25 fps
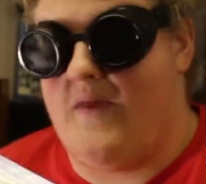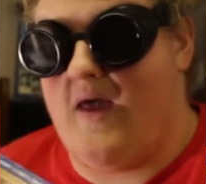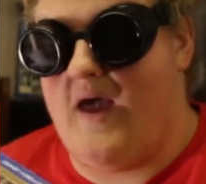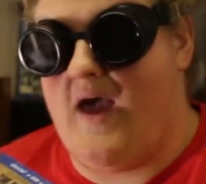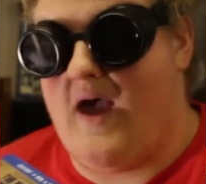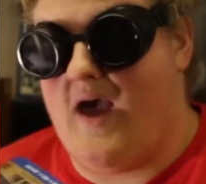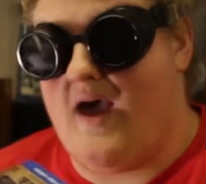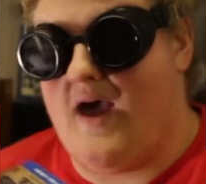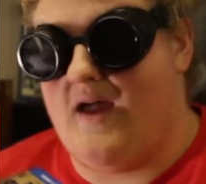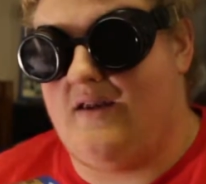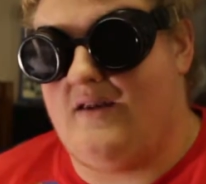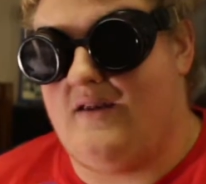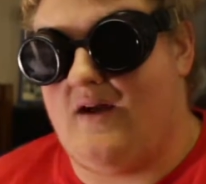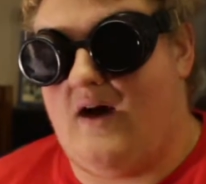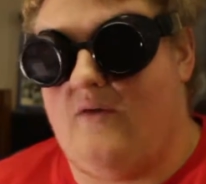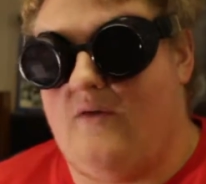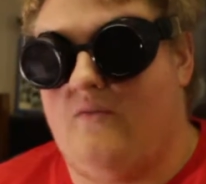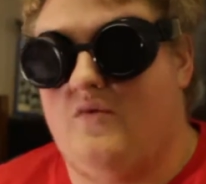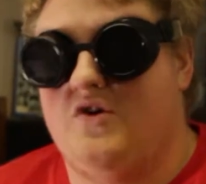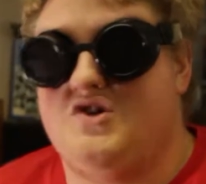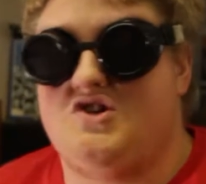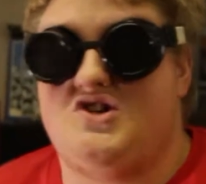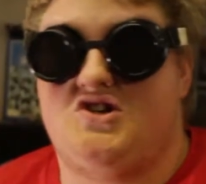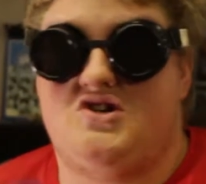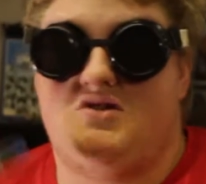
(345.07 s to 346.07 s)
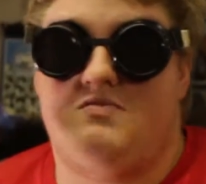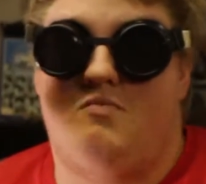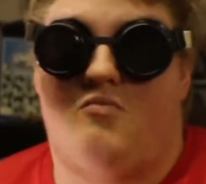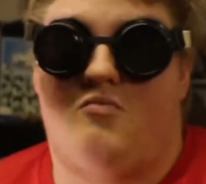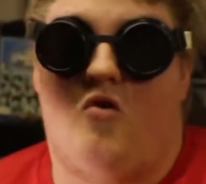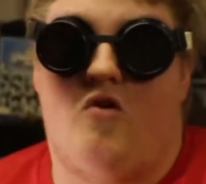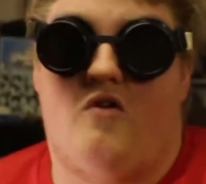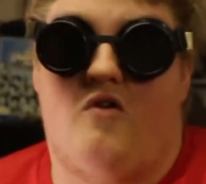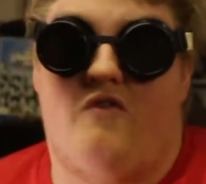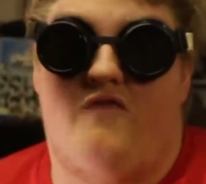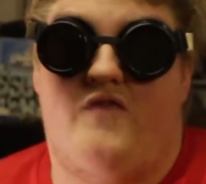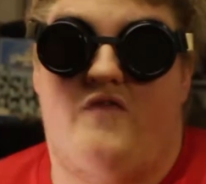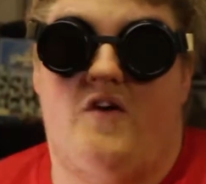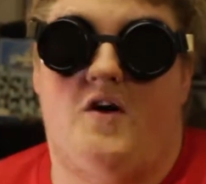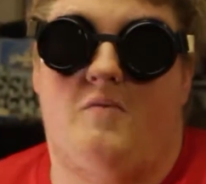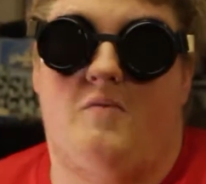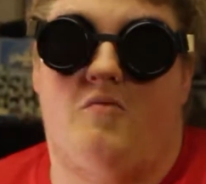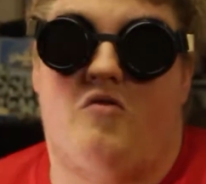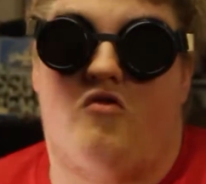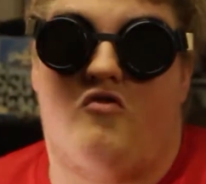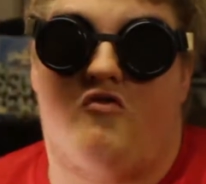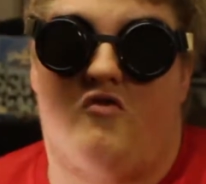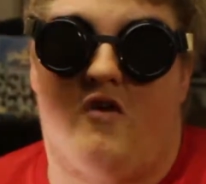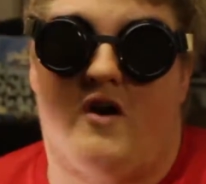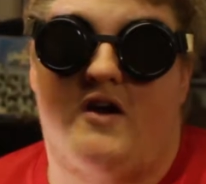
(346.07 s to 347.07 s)
And I wish more
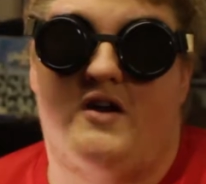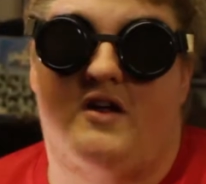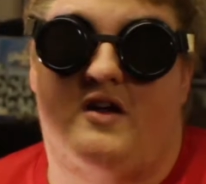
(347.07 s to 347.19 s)
films tried